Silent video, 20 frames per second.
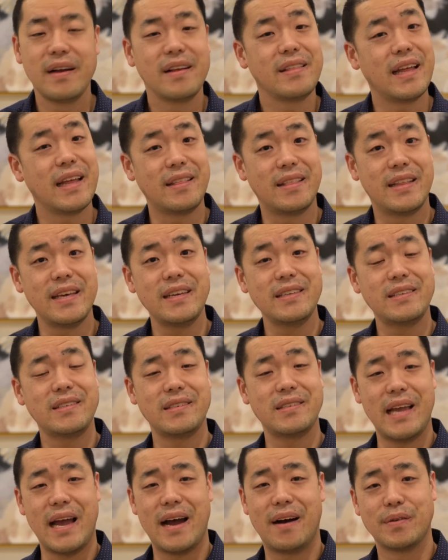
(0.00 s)
that these
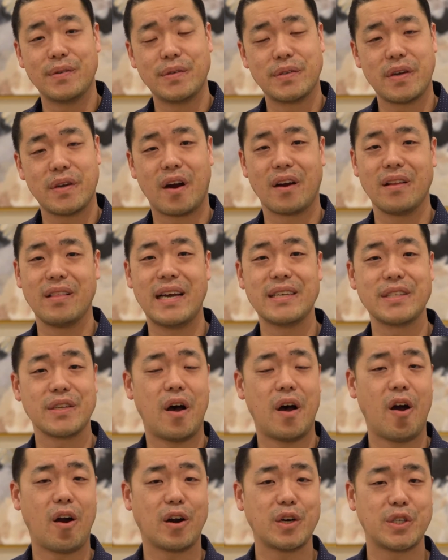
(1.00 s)
sounds are less
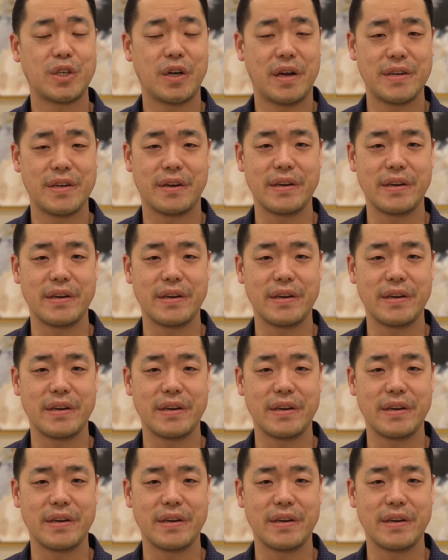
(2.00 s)
harsh on